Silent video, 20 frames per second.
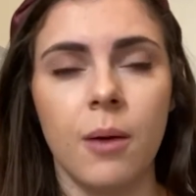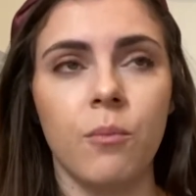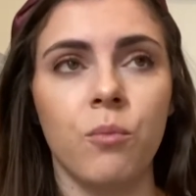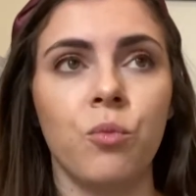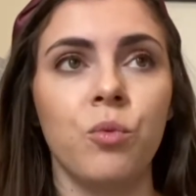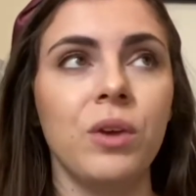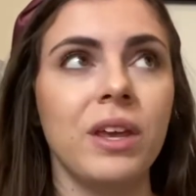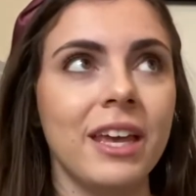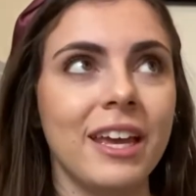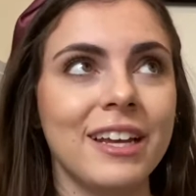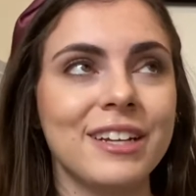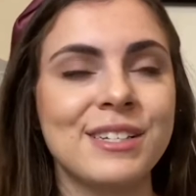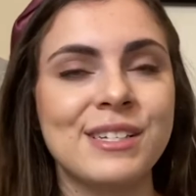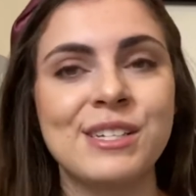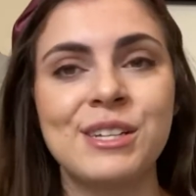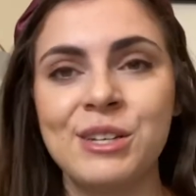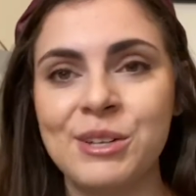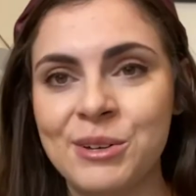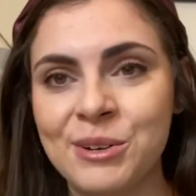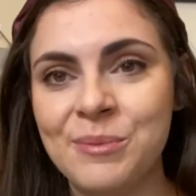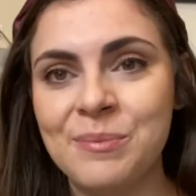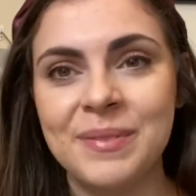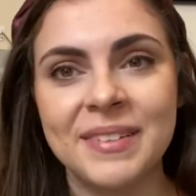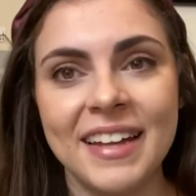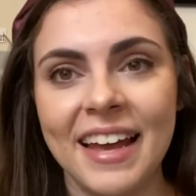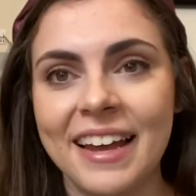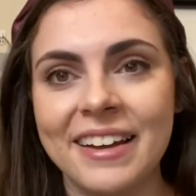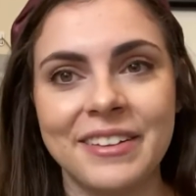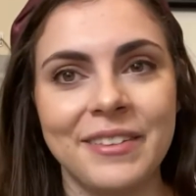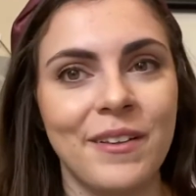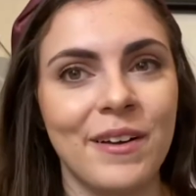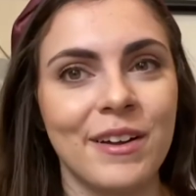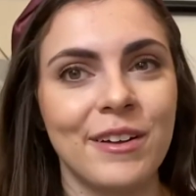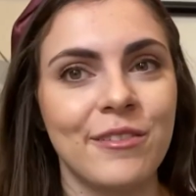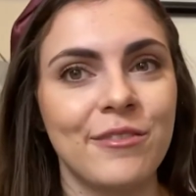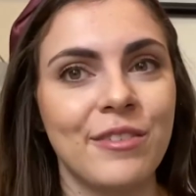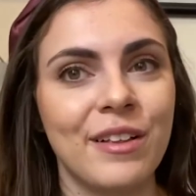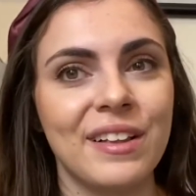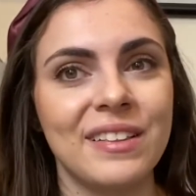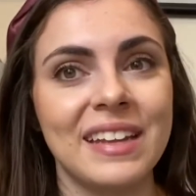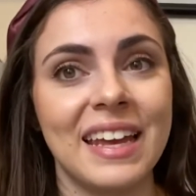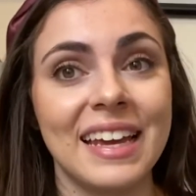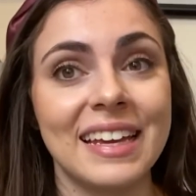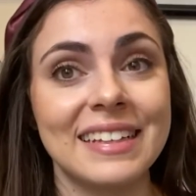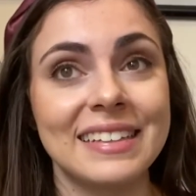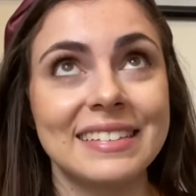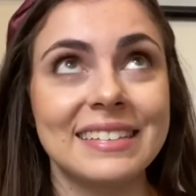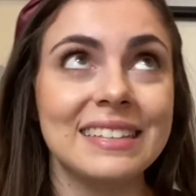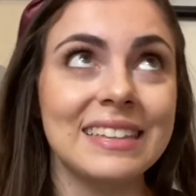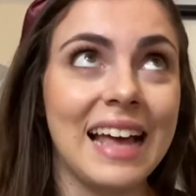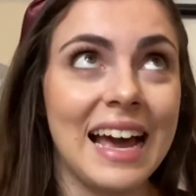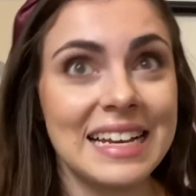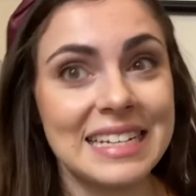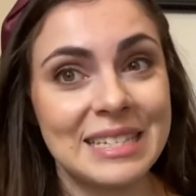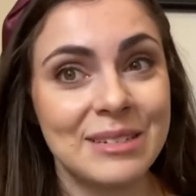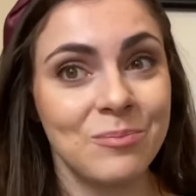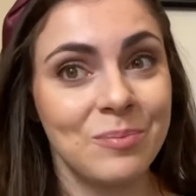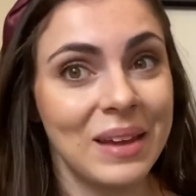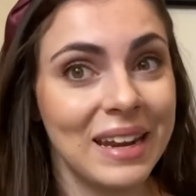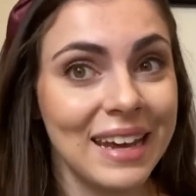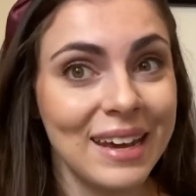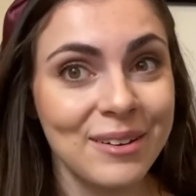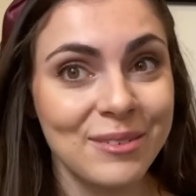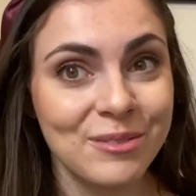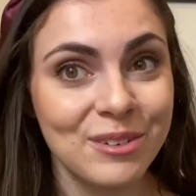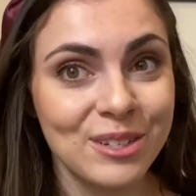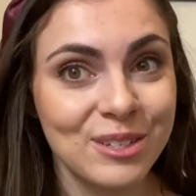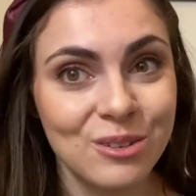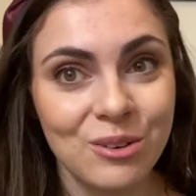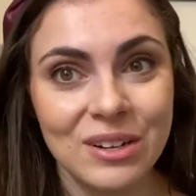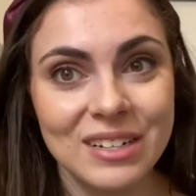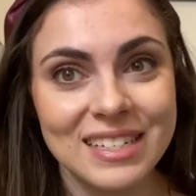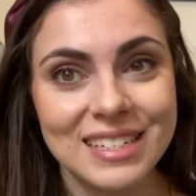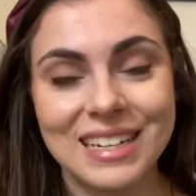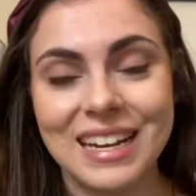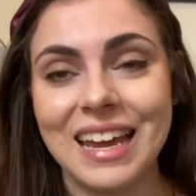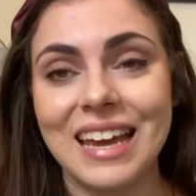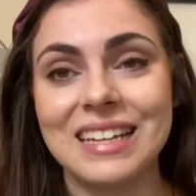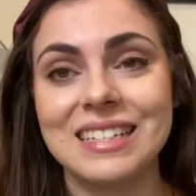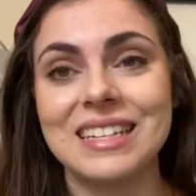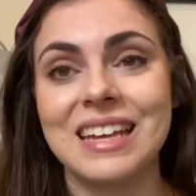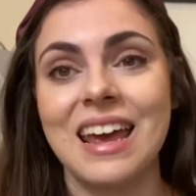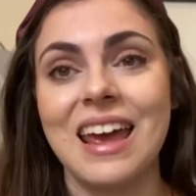We do plan a lot of like last minute resort stays,